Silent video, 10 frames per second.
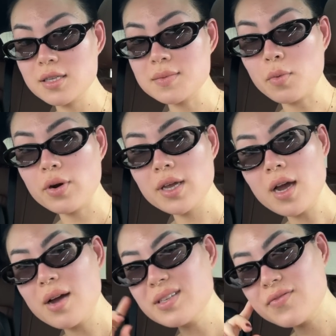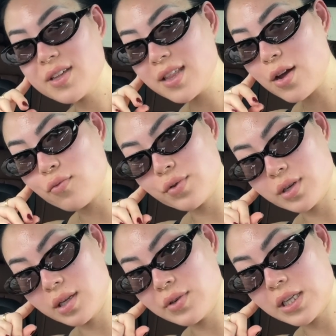This morning I was feeling like
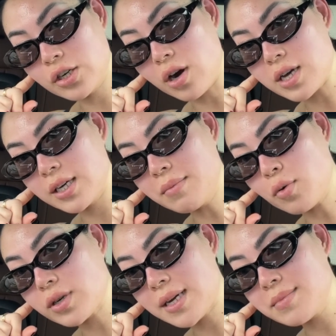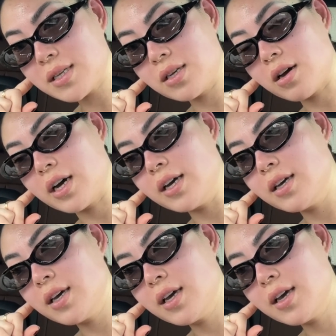really groggy, and more times than not
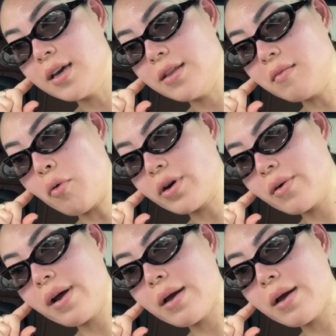in the morning when